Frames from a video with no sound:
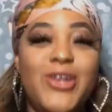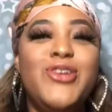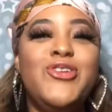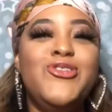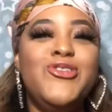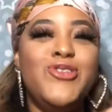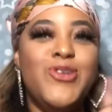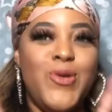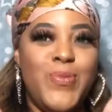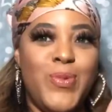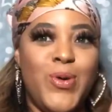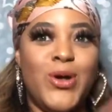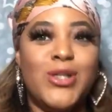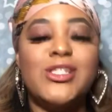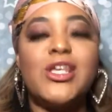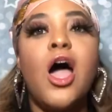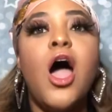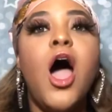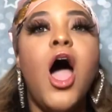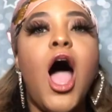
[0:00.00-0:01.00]

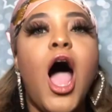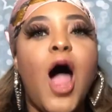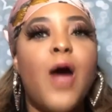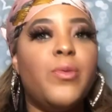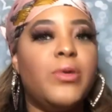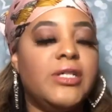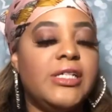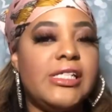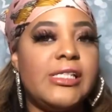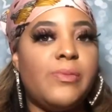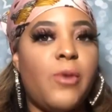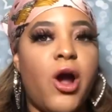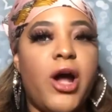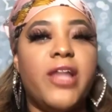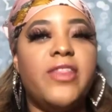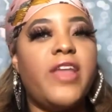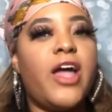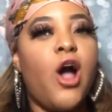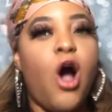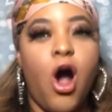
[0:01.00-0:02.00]
Newborns are really smart
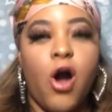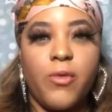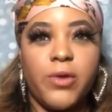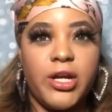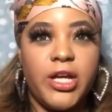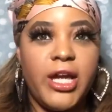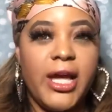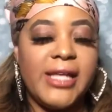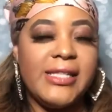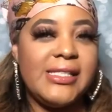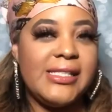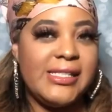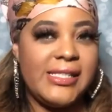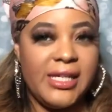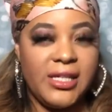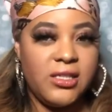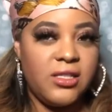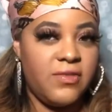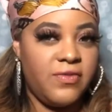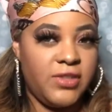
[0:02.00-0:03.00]
and they already
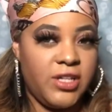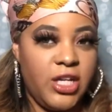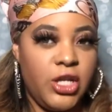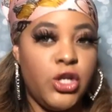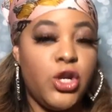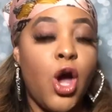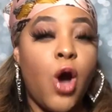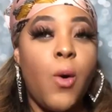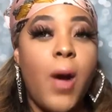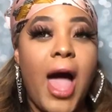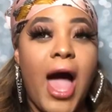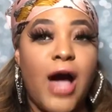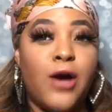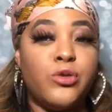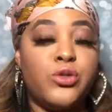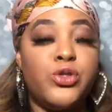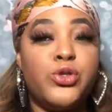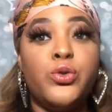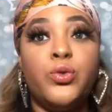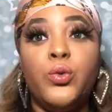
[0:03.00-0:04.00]
instinctively know how
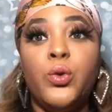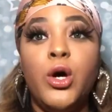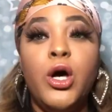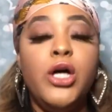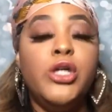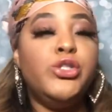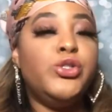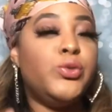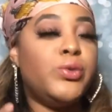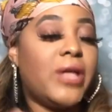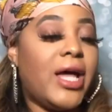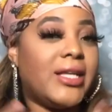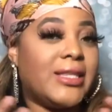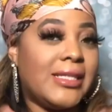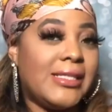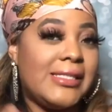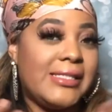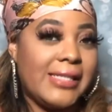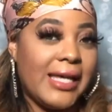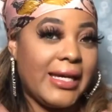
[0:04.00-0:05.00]
to do like
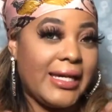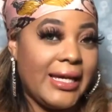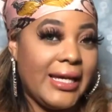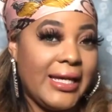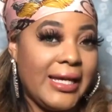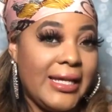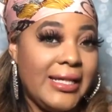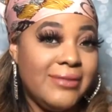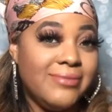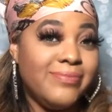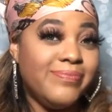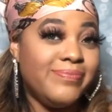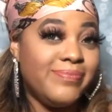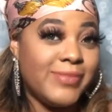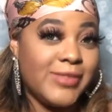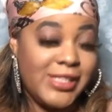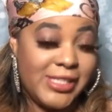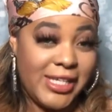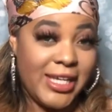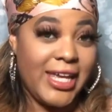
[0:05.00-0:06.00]
the sucking
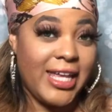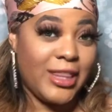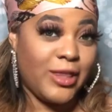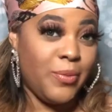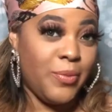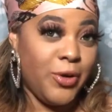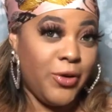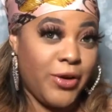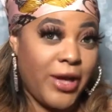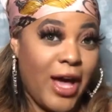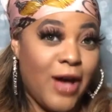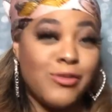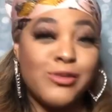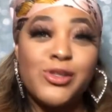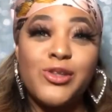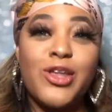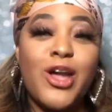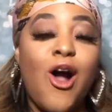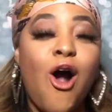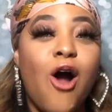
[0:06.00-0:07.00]
to get the milk out.
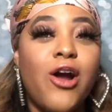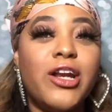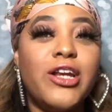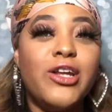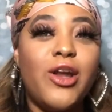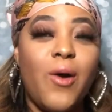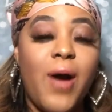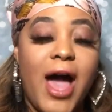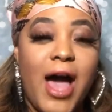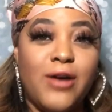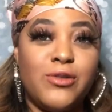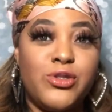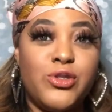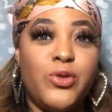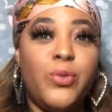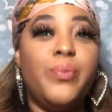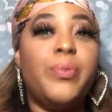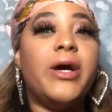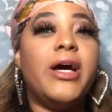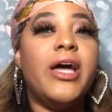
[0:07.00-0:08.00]
So they already know how
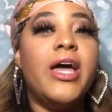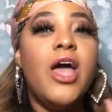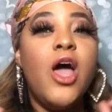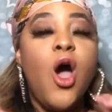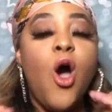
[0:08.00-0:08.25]
to, but